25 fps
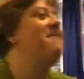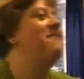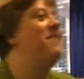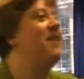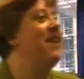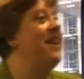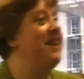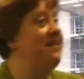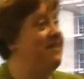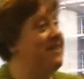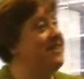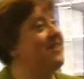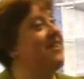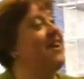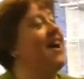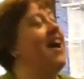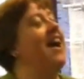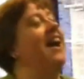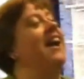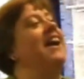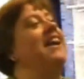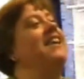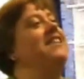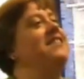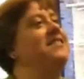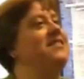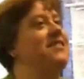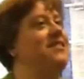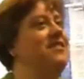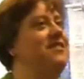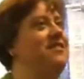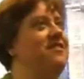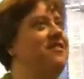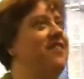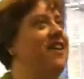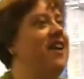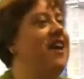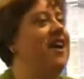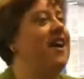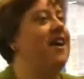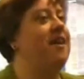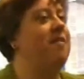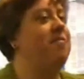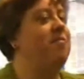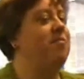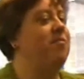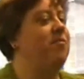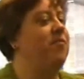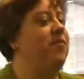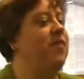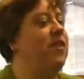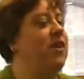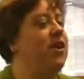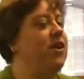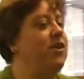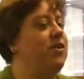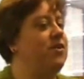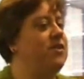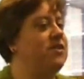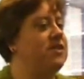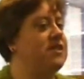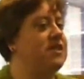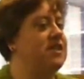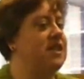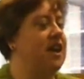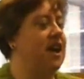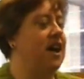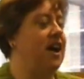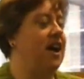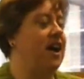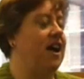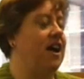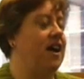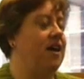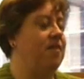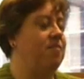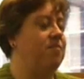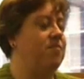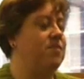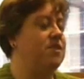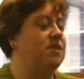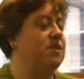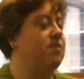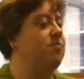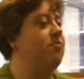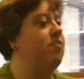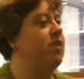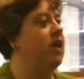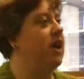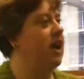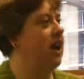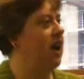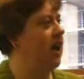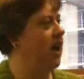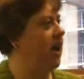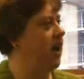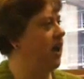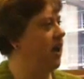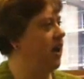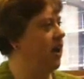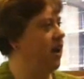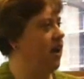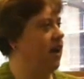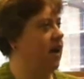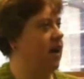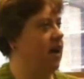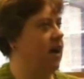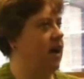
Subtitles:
But he was great. He sort of used some really